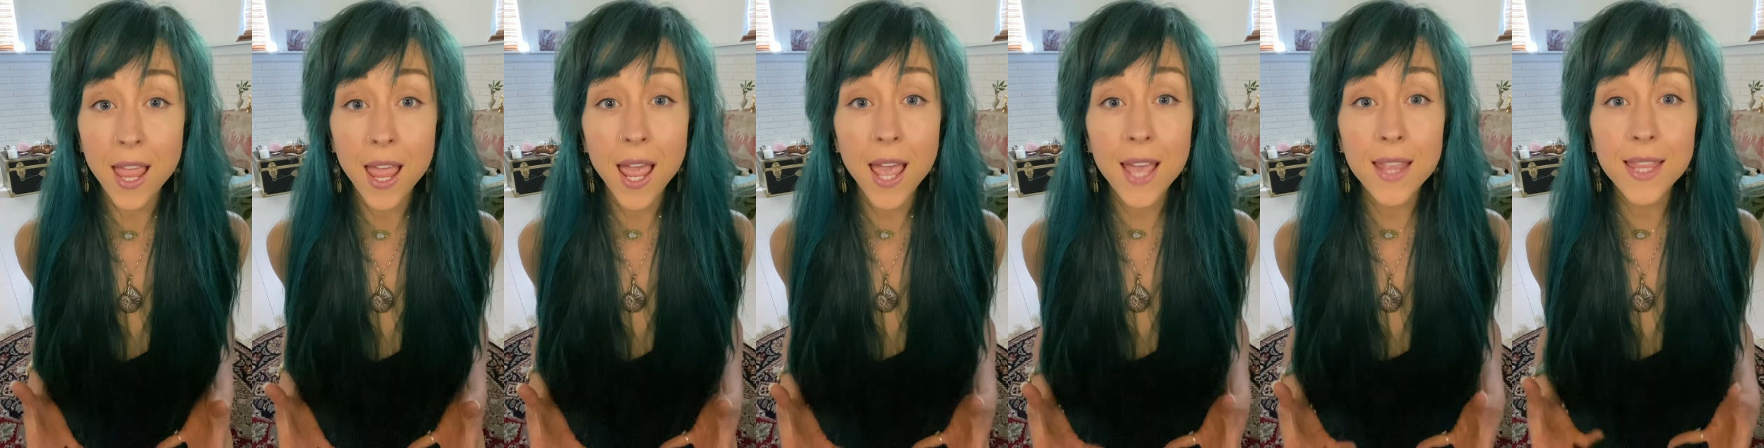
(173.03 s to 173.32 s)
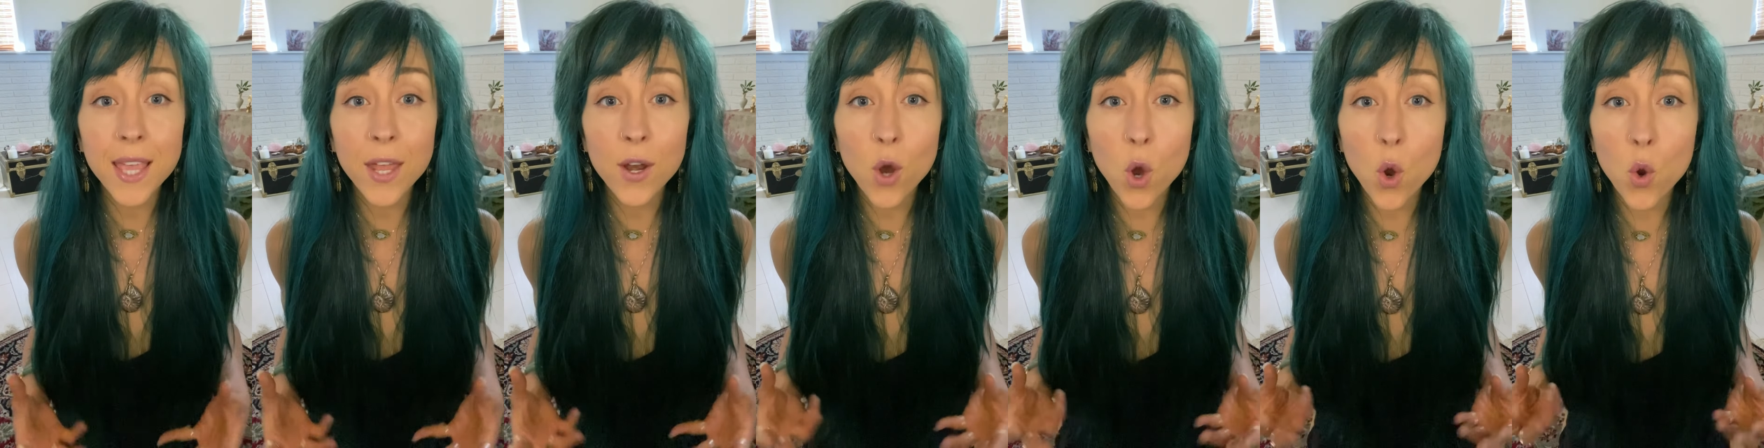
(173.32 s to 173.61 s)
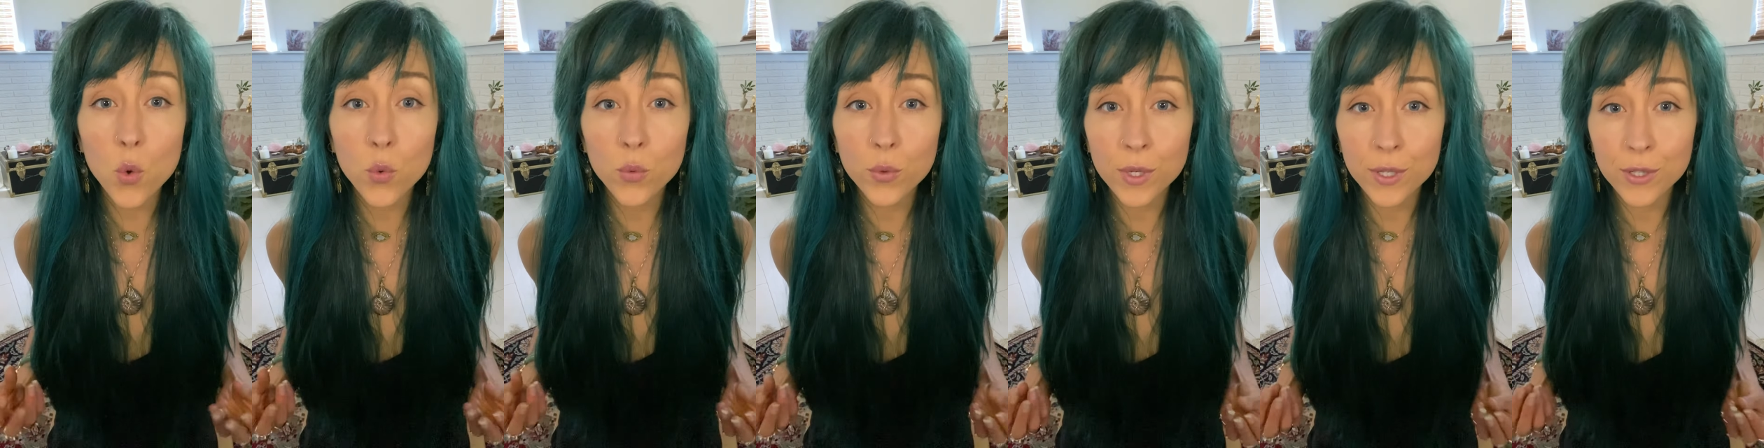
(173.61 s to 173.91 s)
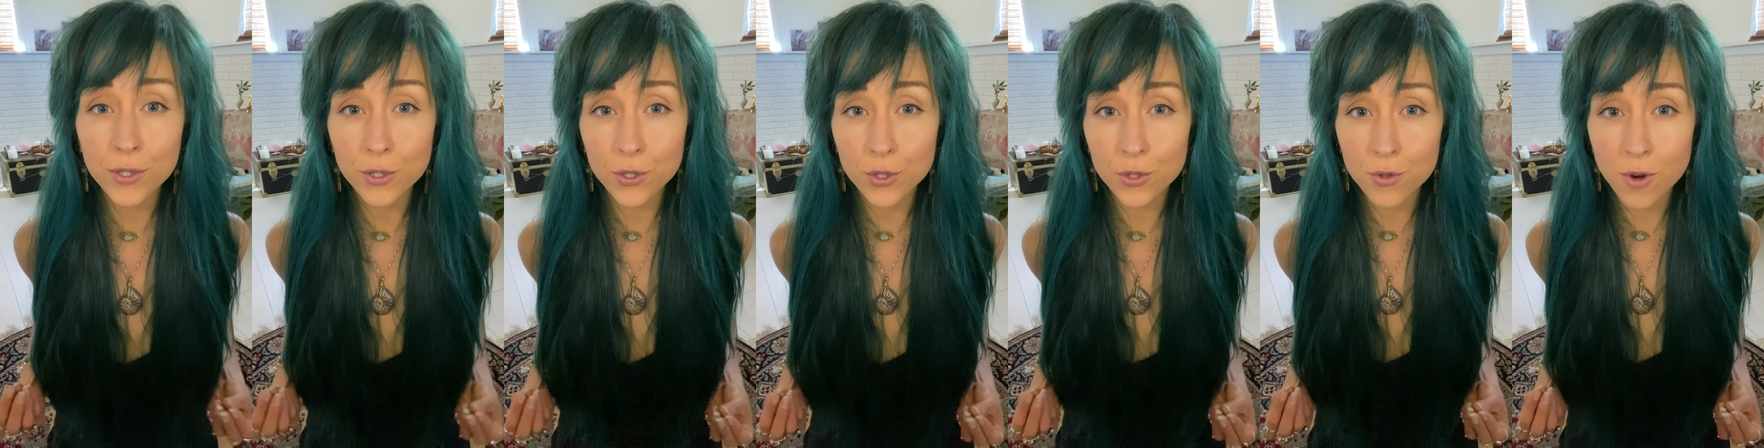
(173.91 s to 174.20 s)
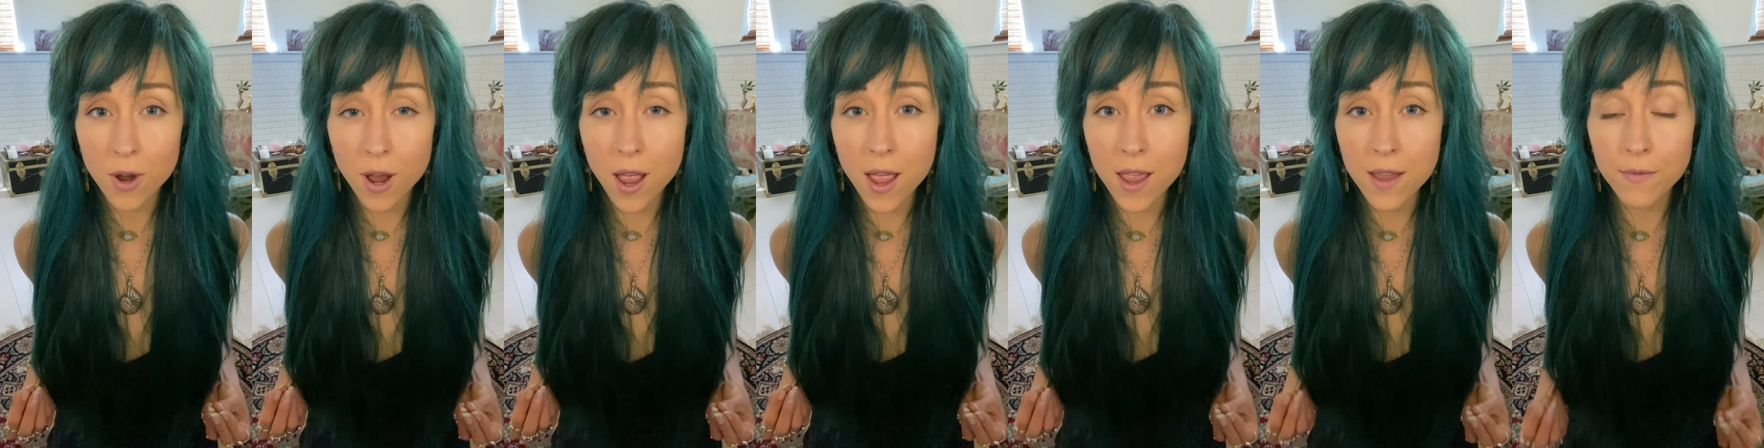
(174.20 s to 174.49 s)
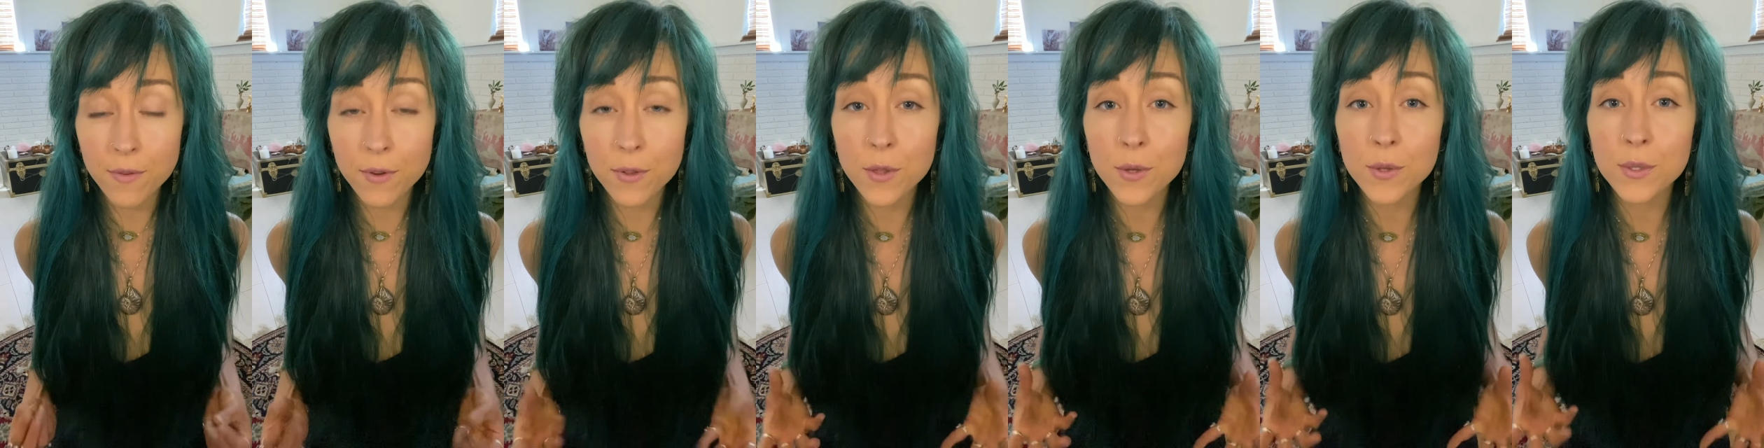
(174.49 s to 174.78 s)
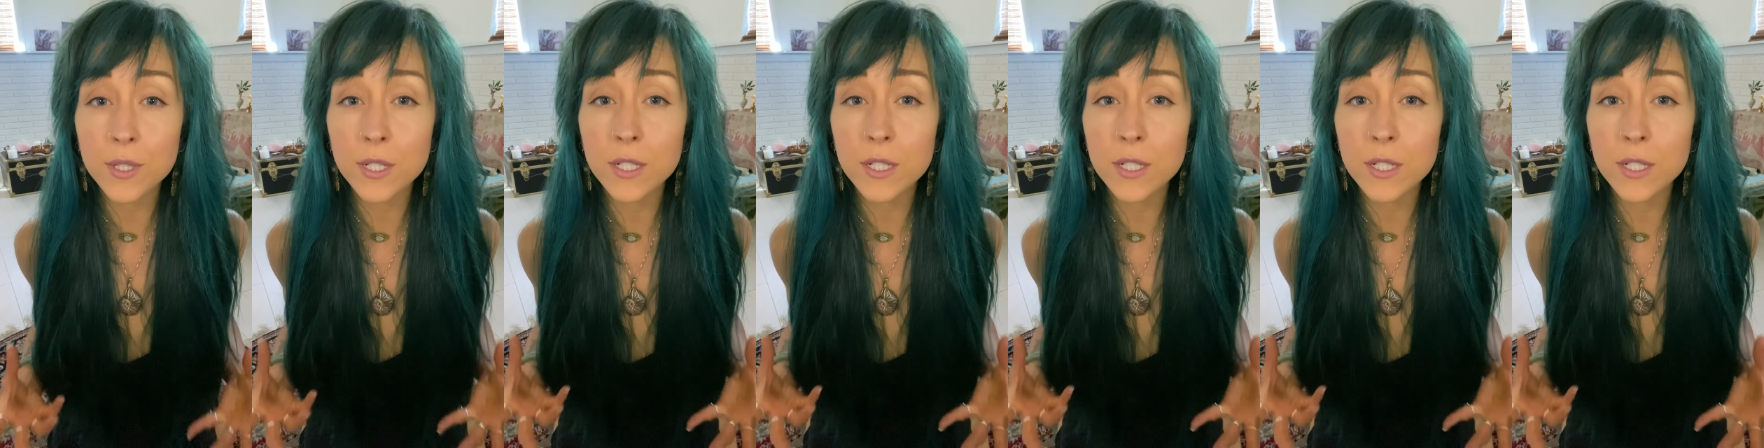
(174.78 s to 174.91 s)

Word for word: and that only strive for those